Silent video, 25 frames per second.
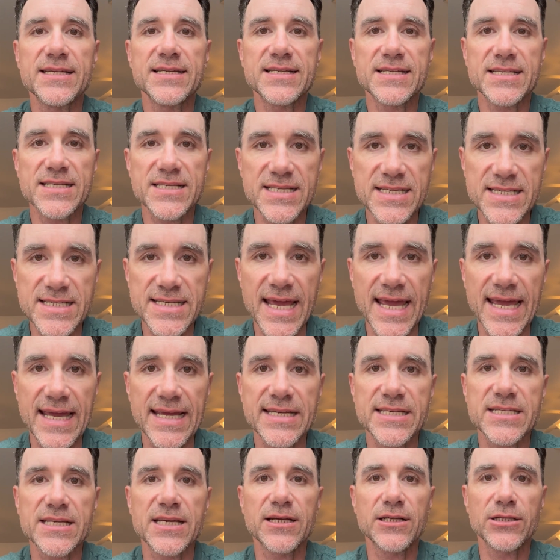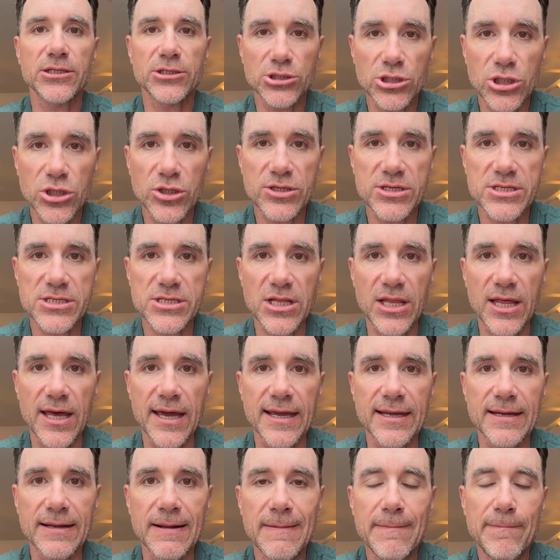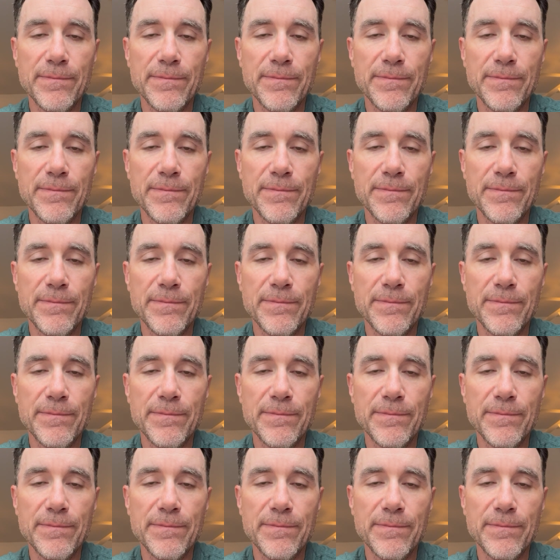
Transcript: state looks like.